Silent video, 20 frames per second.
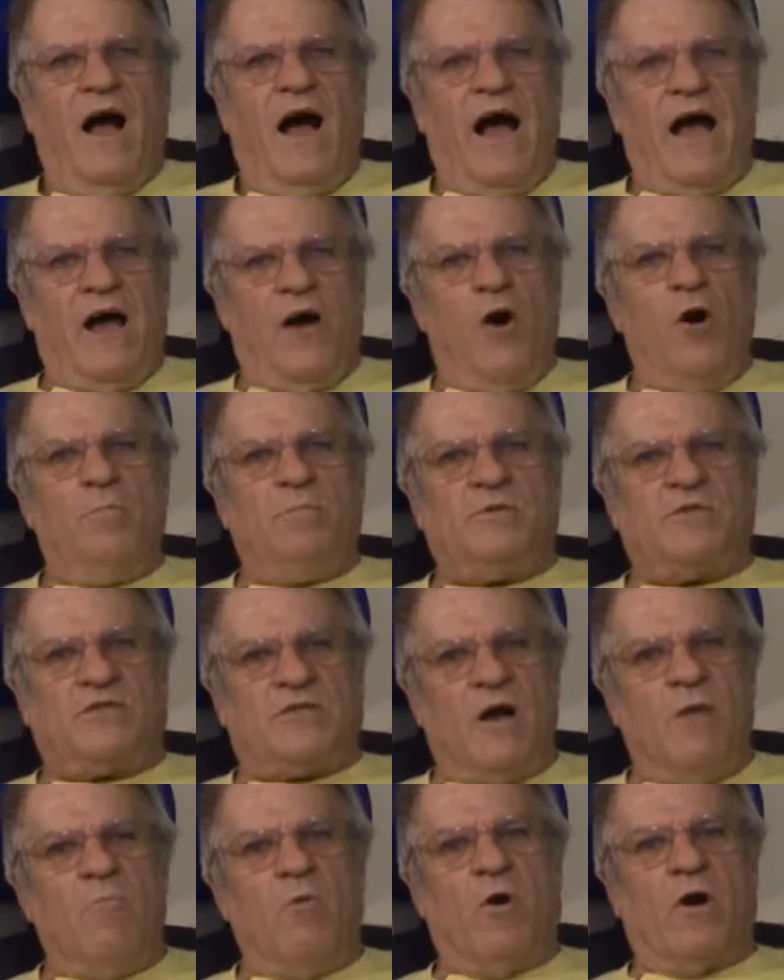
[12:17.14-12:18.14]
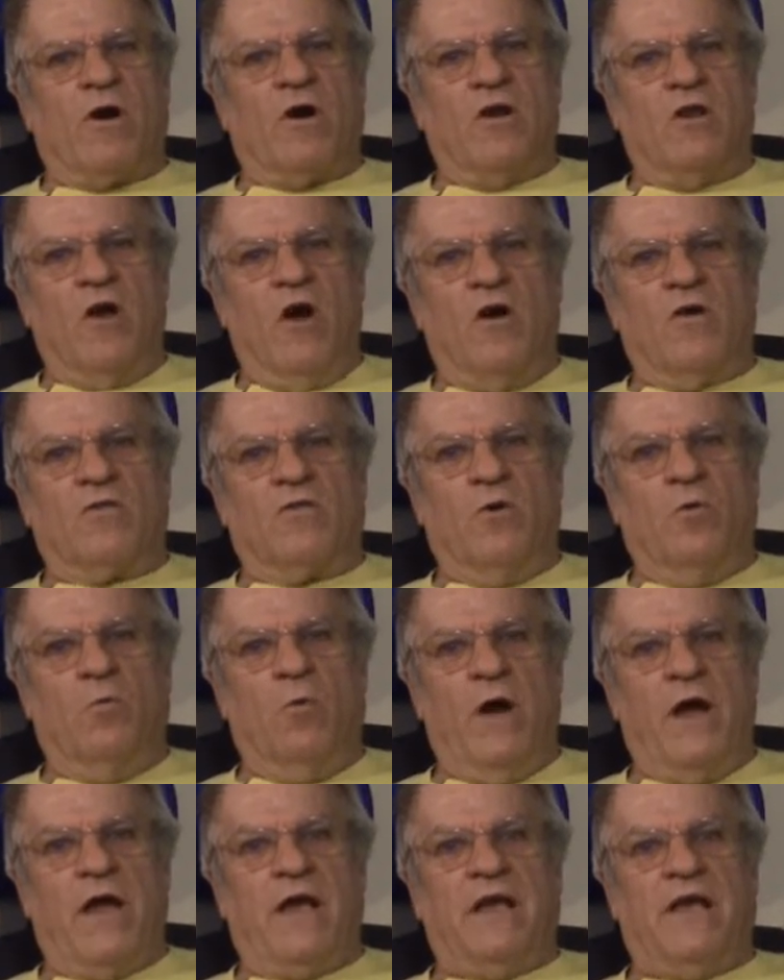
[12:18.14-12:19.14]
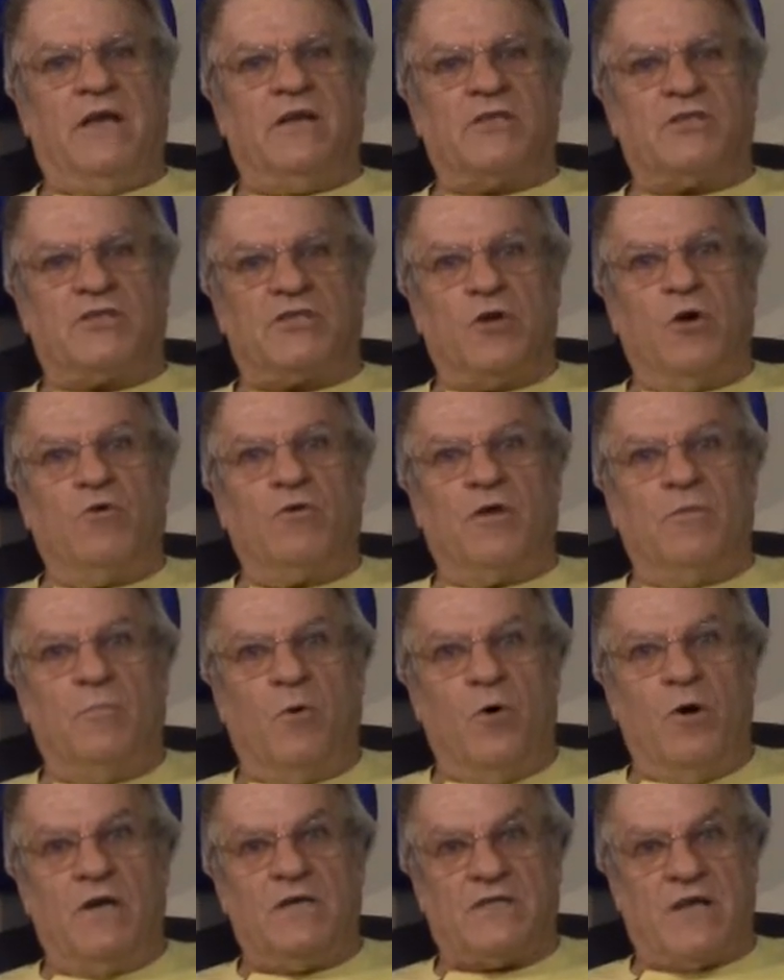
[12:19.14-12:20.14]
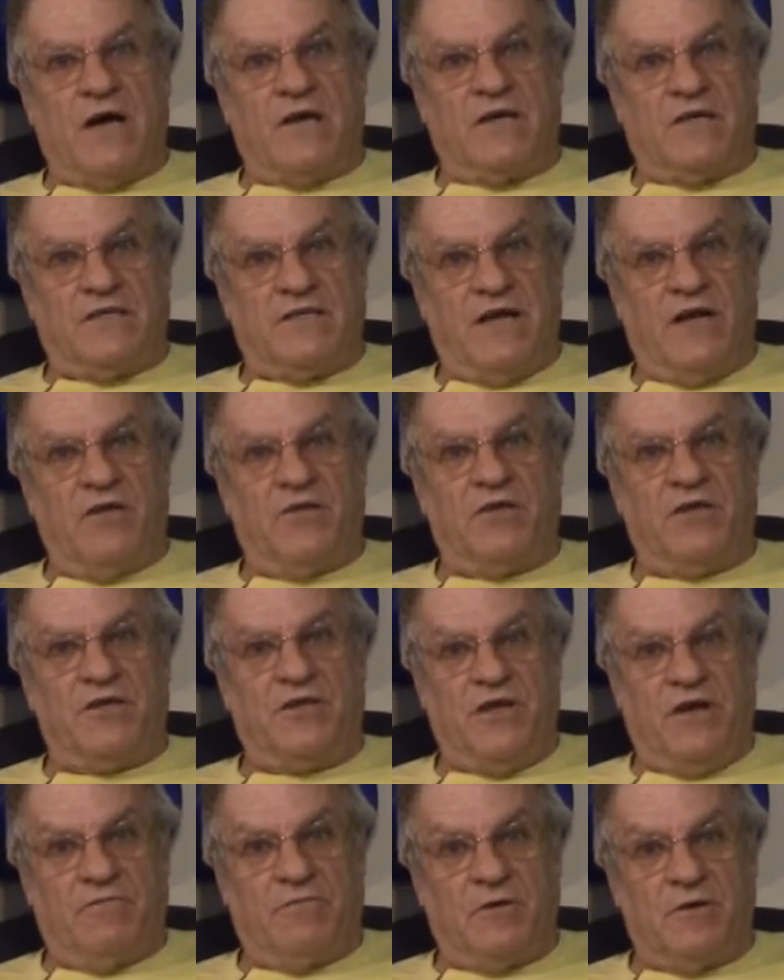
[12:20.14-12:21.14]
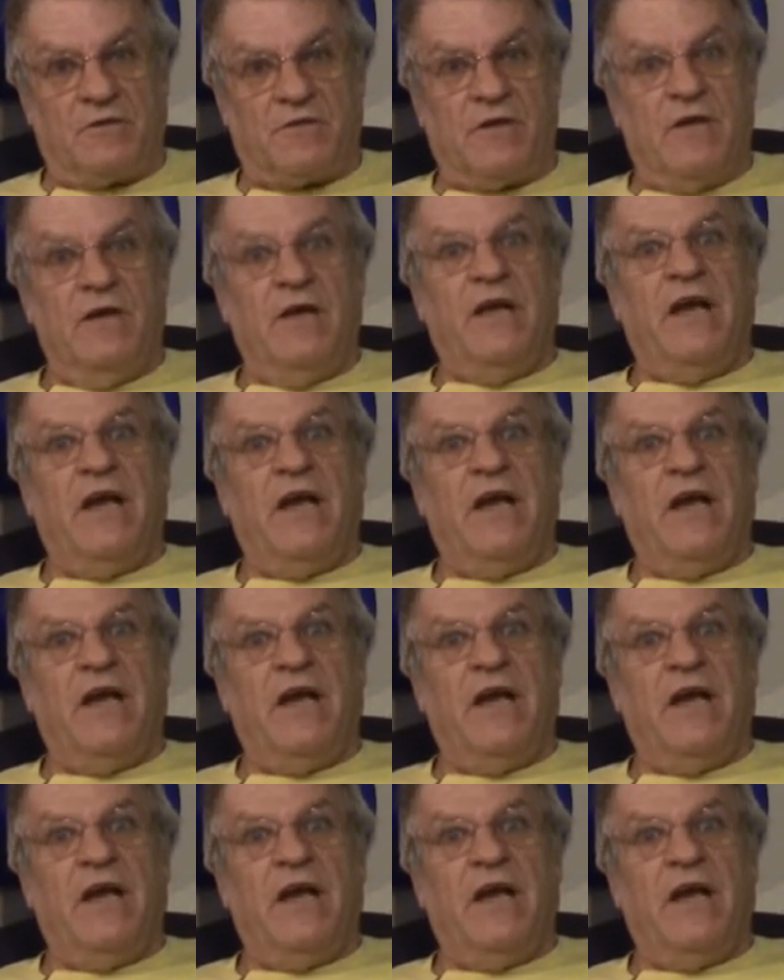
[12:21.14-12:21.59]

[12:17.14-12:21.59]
I hope somewhere along the way he'll show the boys how to tell the difference.